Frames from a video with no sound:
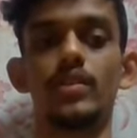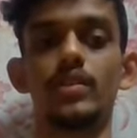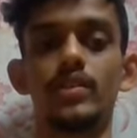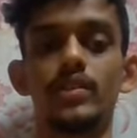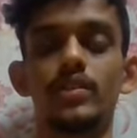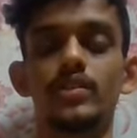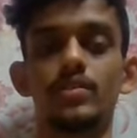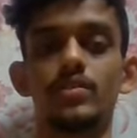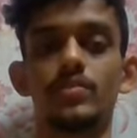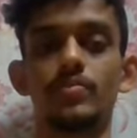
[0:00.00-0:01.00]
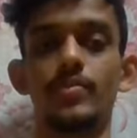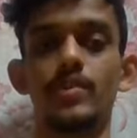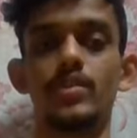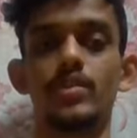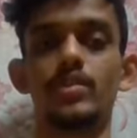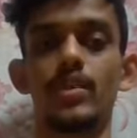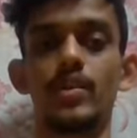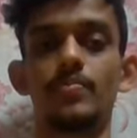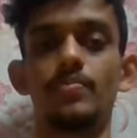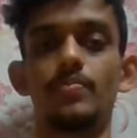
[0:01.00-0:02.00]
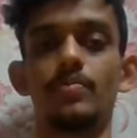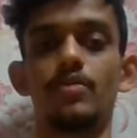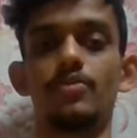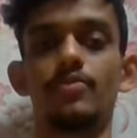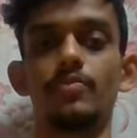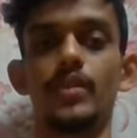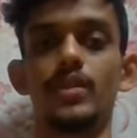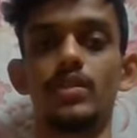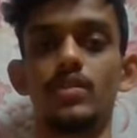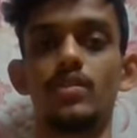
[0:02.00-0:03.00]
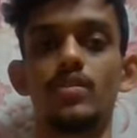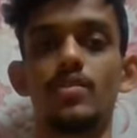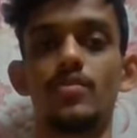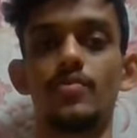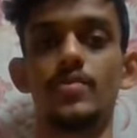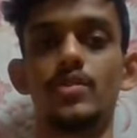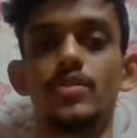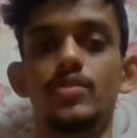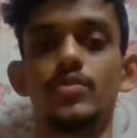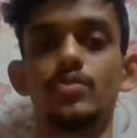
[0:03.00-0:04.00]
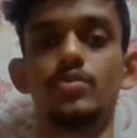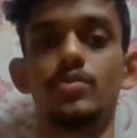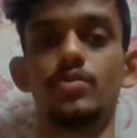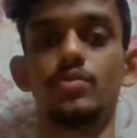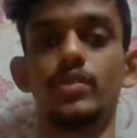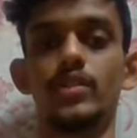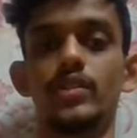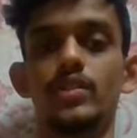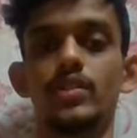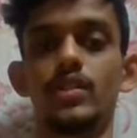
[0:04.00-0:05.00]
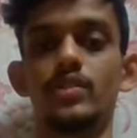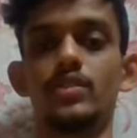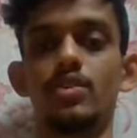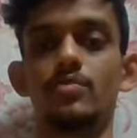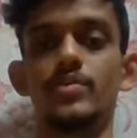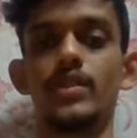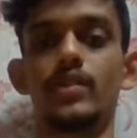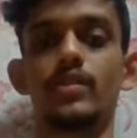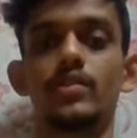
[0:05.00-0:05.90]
It is a special type of method which is used to initialize the object.